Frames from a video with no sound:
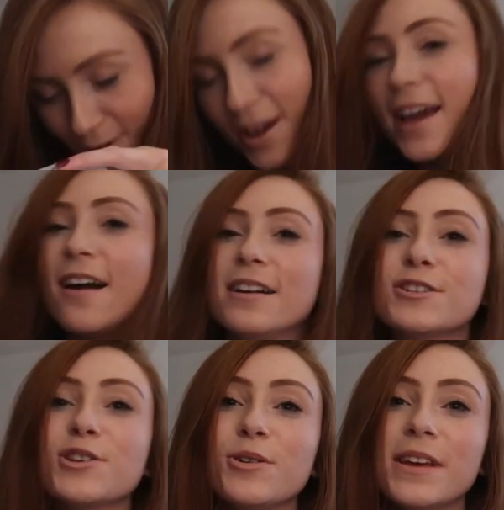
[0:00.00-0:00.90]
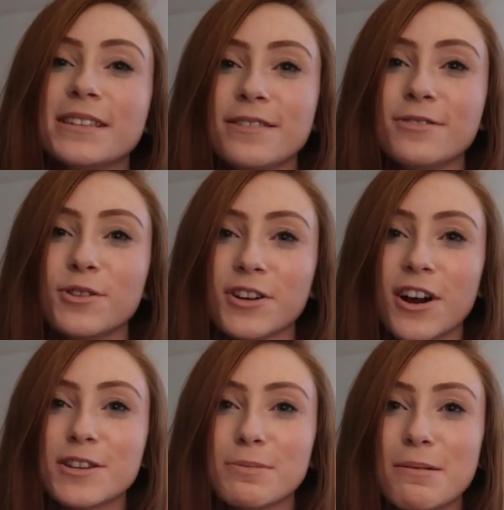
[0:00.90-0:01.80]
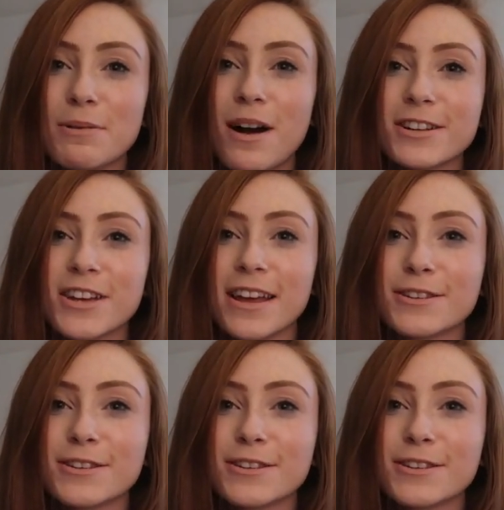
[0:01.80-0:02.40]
Okay, I'll show you this even though the girls are probably watching it.